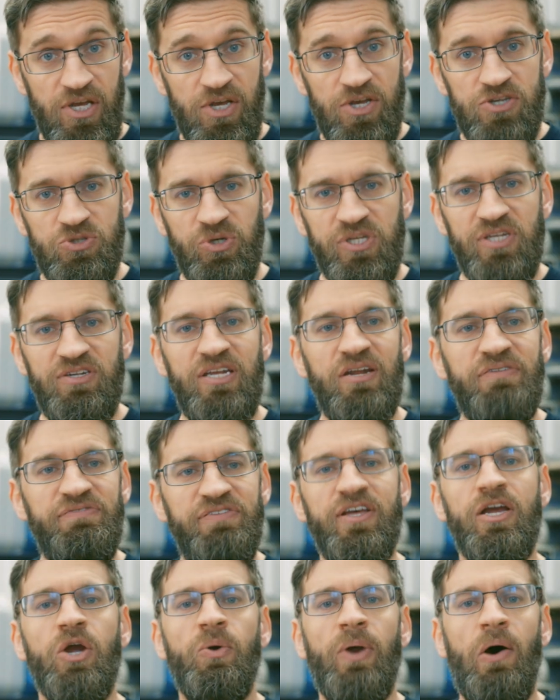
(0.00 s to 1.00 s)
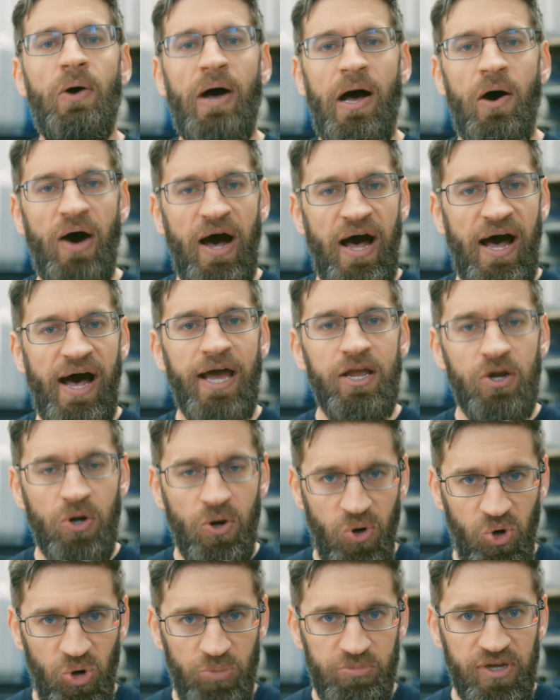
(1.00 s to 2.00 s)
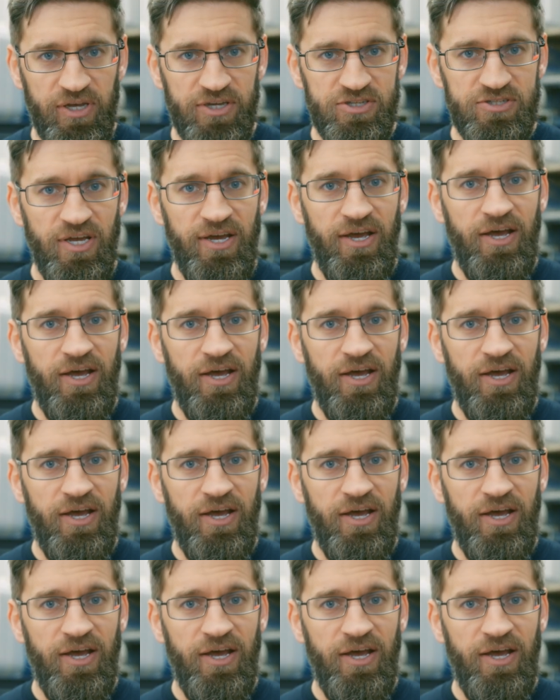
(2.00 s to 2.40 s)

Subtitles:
So you need to figure out how hot your home is